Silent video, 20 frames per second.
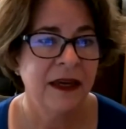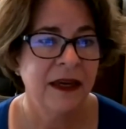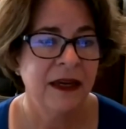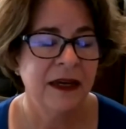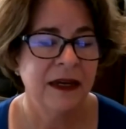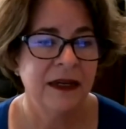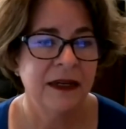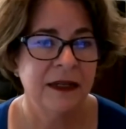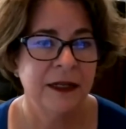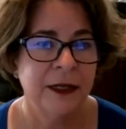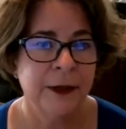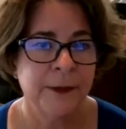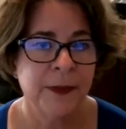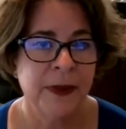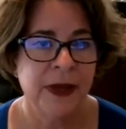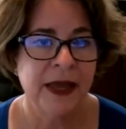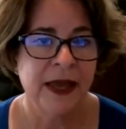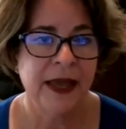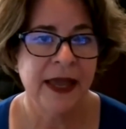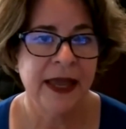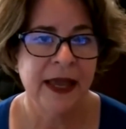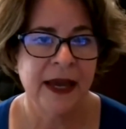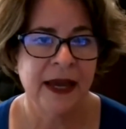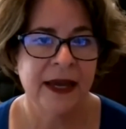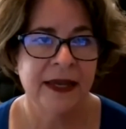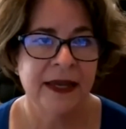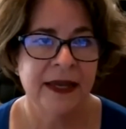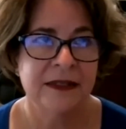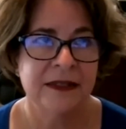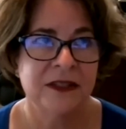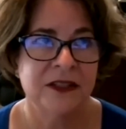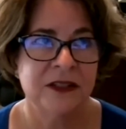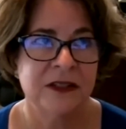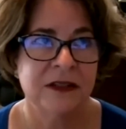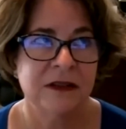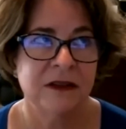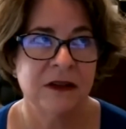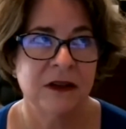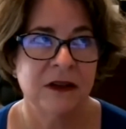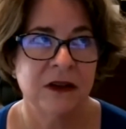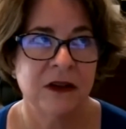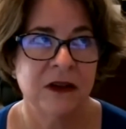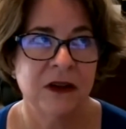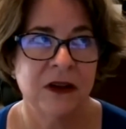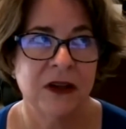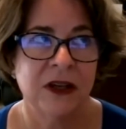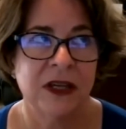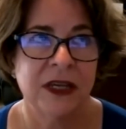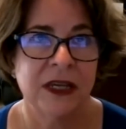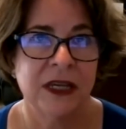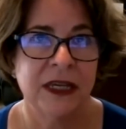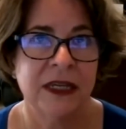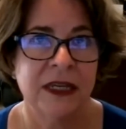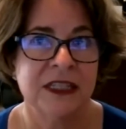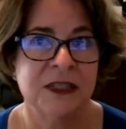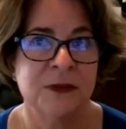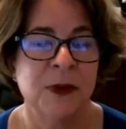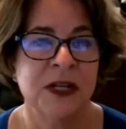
And as